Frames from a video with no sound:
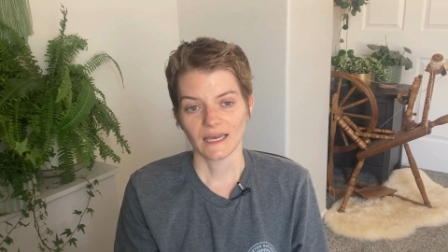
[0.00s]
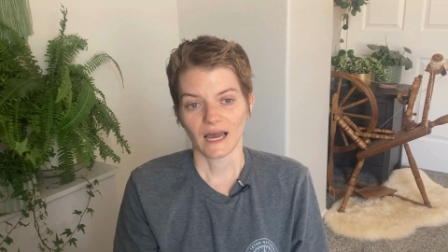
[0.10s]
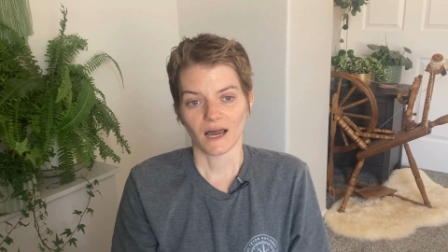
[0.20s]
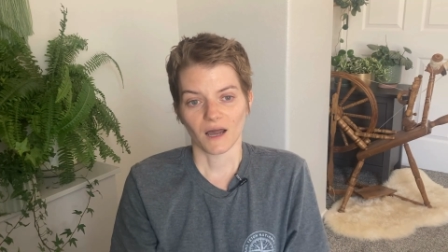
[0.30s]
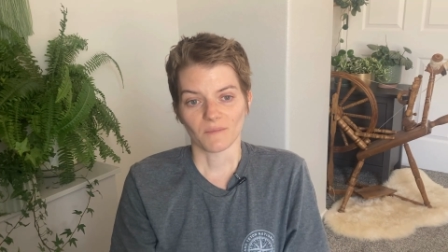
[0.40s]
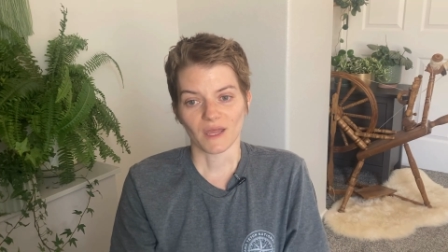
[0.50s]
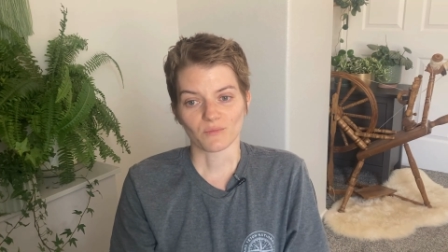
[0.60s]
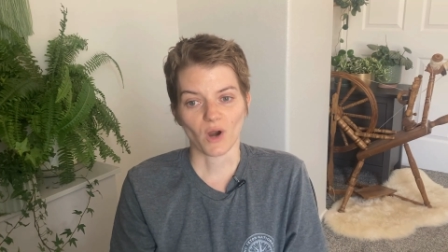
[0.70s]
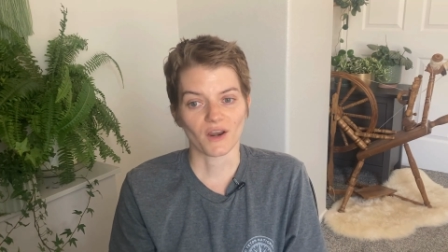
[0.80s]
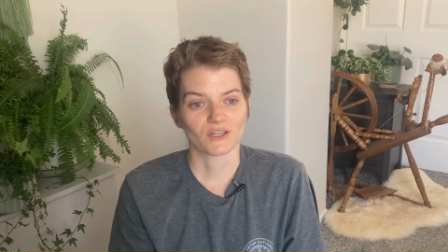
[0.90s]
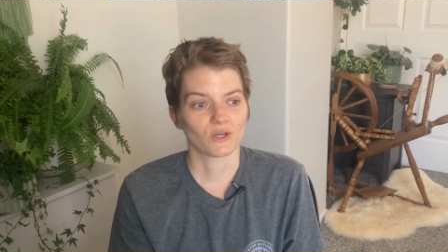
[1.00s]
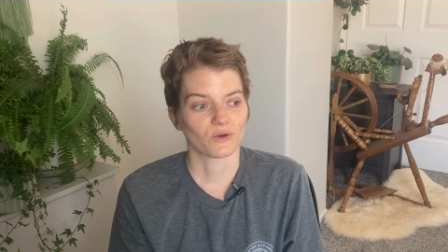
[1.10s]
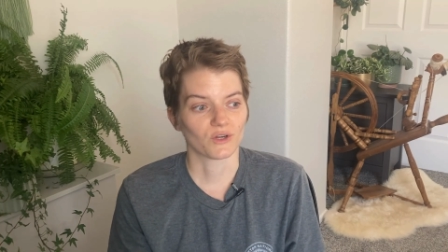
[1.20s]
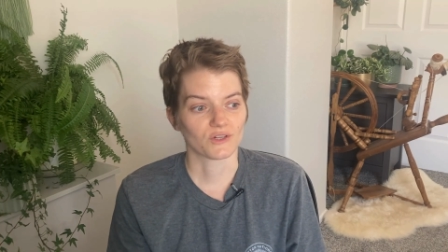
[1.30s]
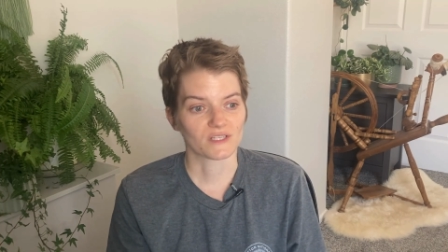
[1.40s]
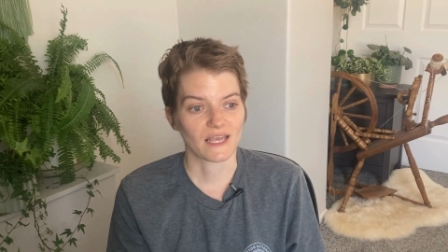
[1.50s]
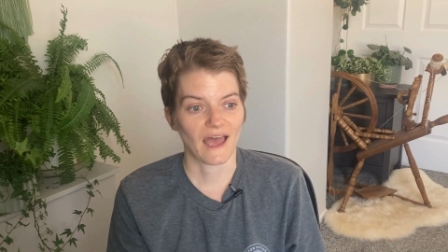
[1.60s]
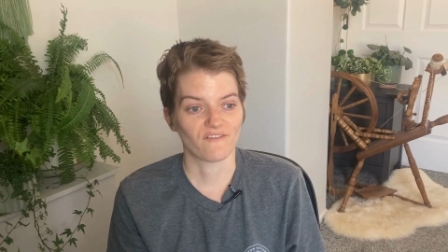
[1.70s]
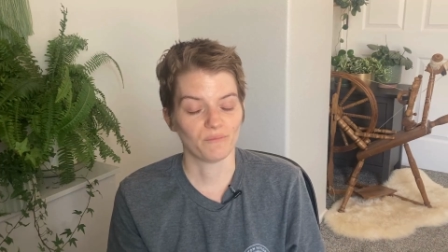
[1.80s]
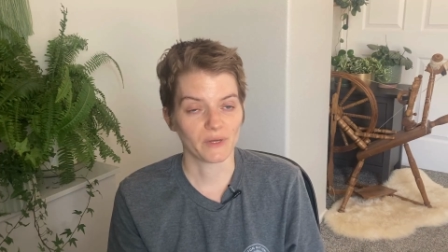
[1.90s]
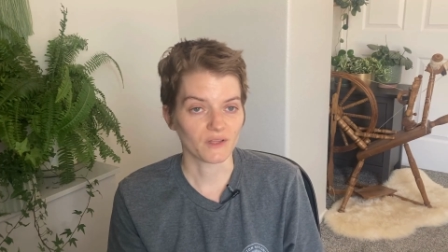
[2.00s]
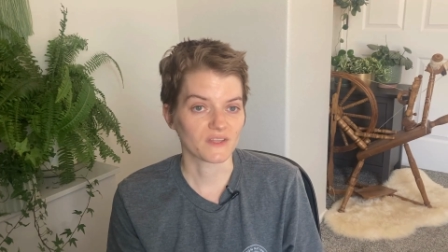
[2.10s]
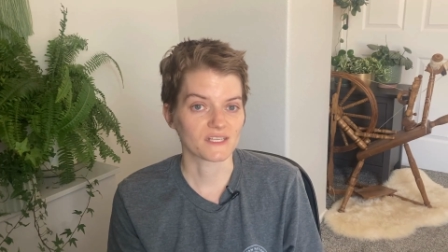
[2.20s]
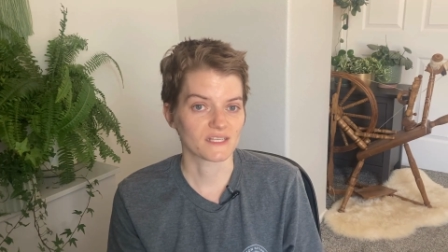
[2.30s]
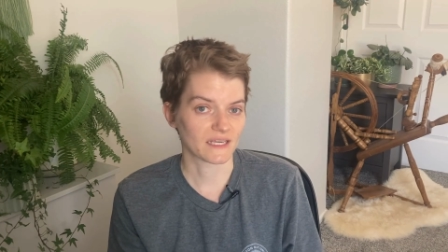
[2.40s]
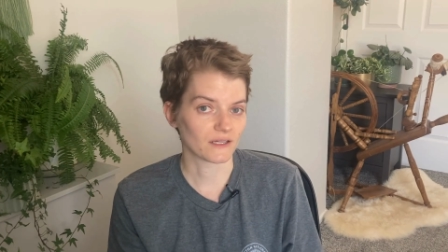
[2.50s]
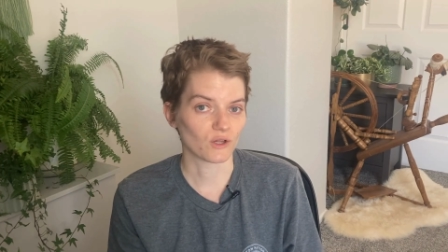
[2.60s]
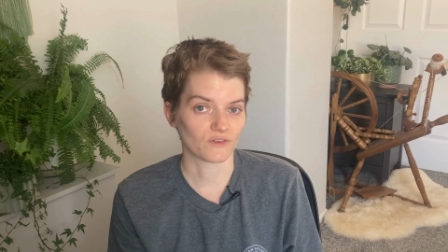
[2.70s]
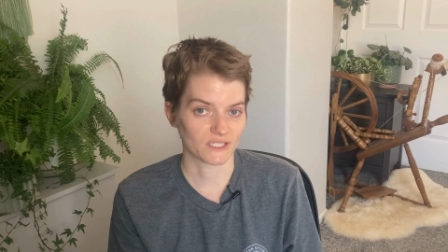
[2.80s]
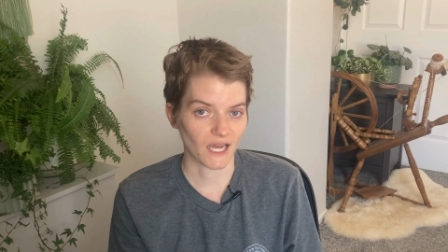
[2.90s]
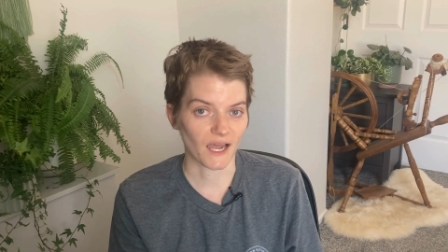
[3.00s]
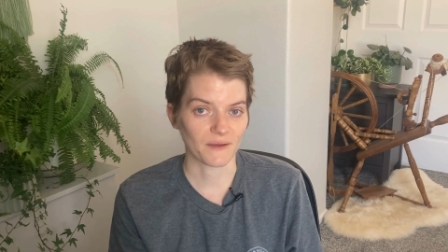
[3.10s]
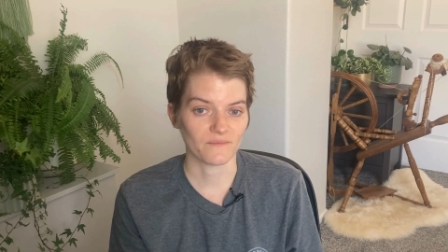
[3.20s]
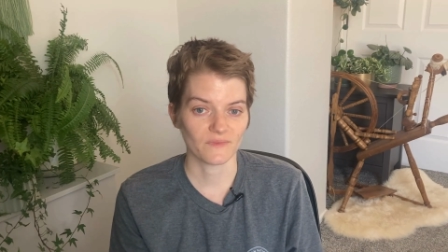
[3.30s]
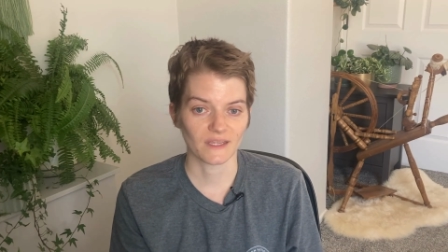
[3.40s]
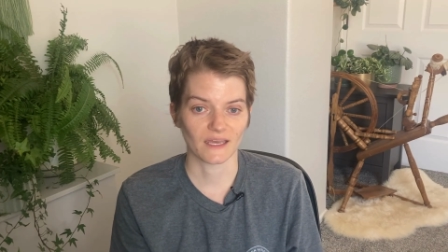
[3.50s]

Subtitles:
And product owners have built this skill over time,